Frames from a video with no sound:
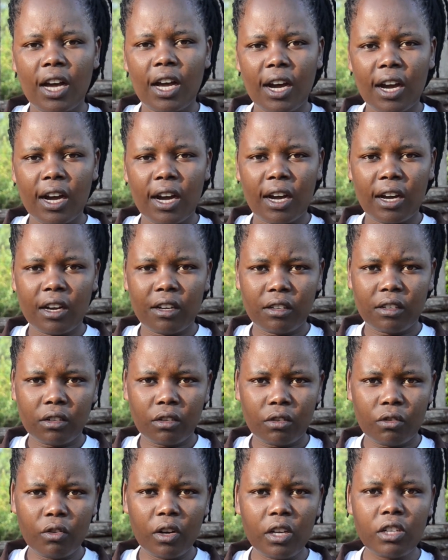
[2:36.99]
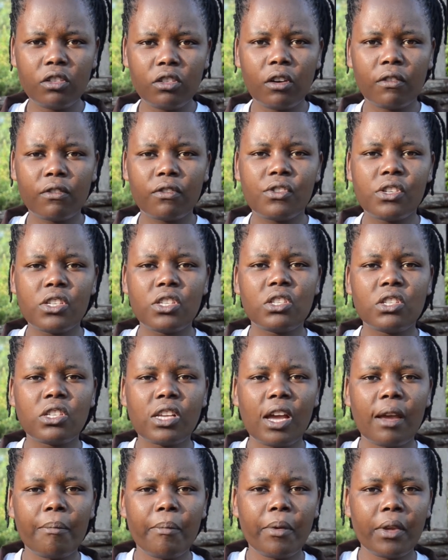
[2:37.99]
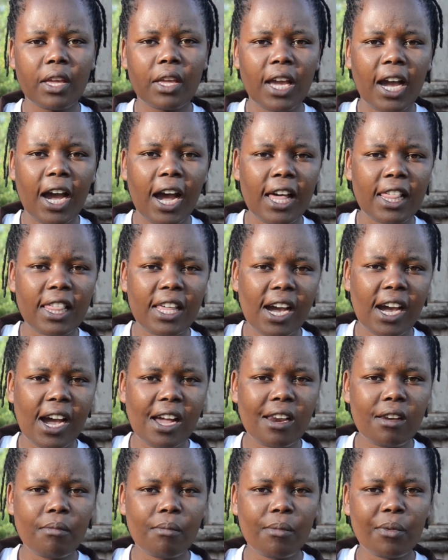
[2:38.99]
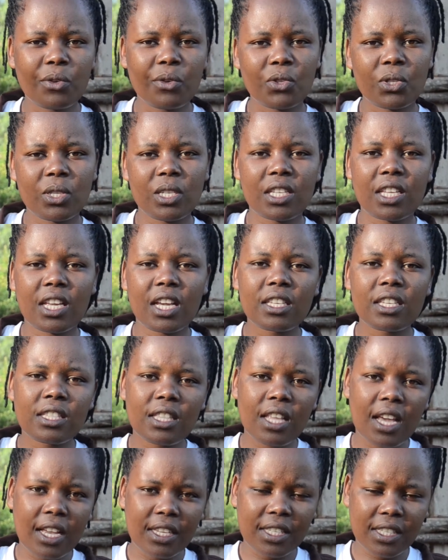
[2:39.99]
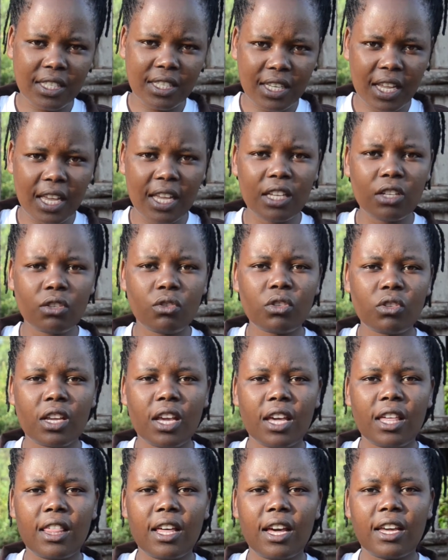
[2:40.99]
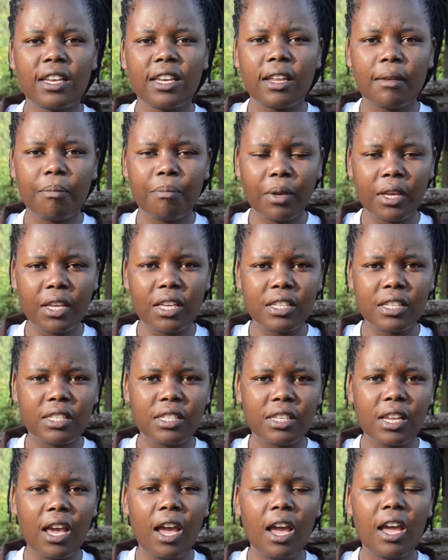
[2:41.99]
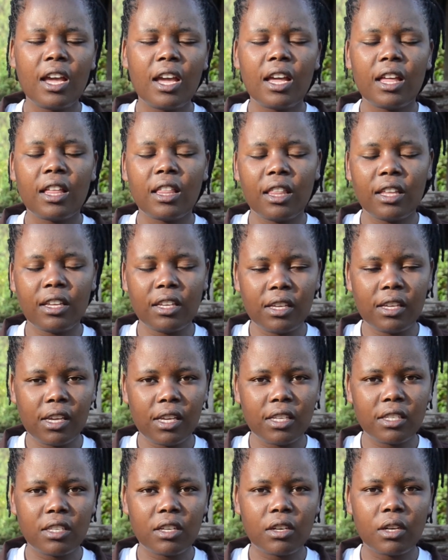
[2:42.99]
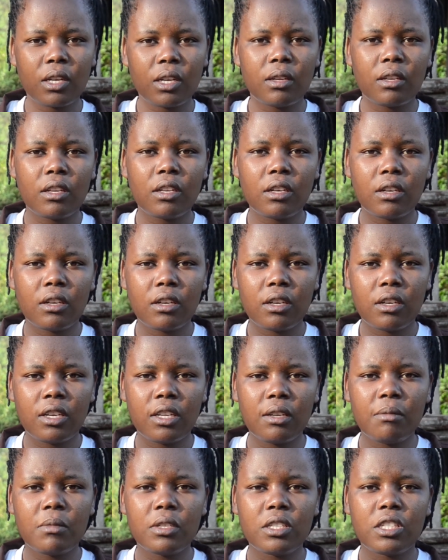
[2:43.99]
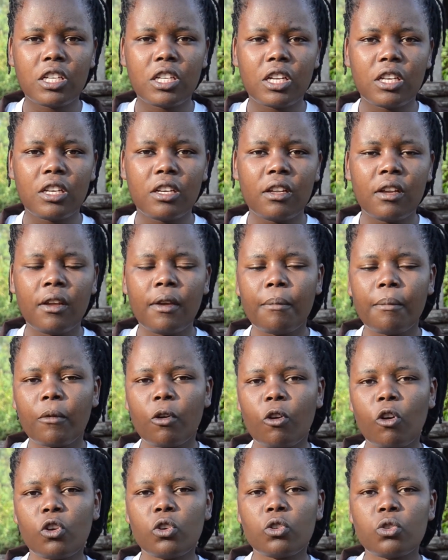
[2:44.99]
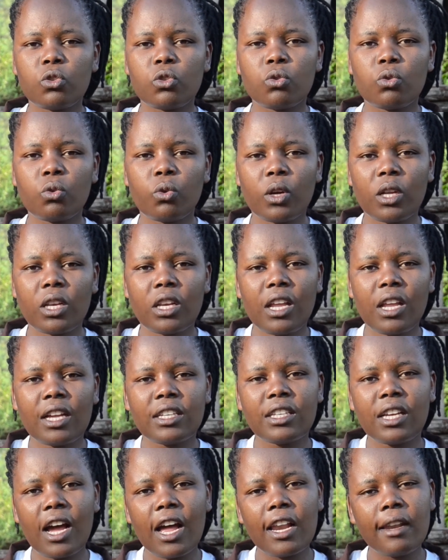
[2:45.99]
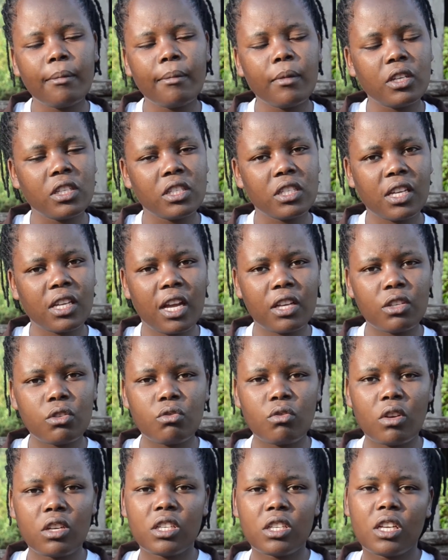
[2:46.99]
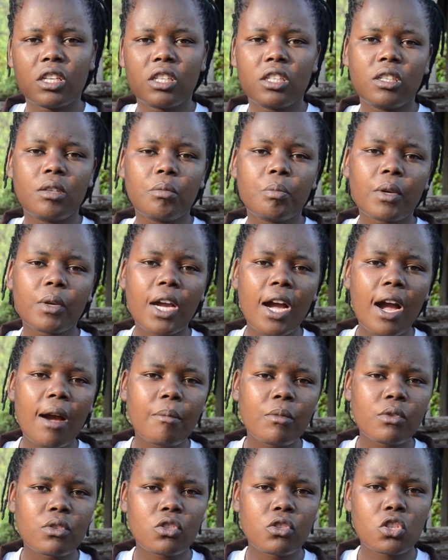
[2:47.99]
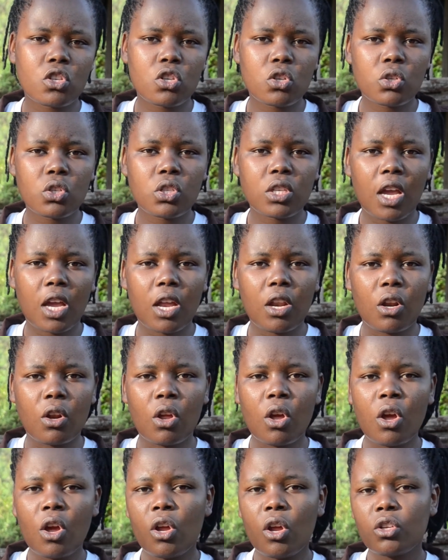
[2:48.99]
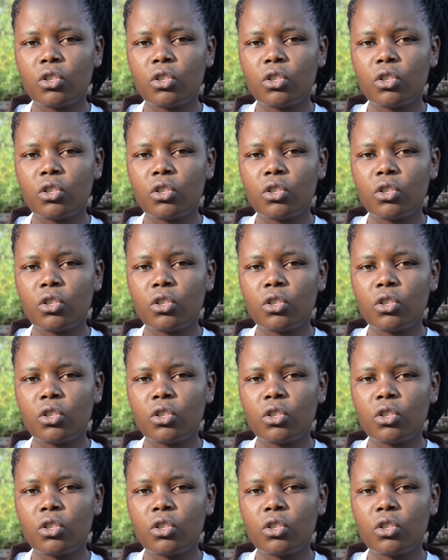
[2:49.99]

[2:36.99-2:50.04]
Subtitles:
the rate of disturbing other animals in case they are staying together in a pigsty is limited, because when that animal is castrated, it becomes docile.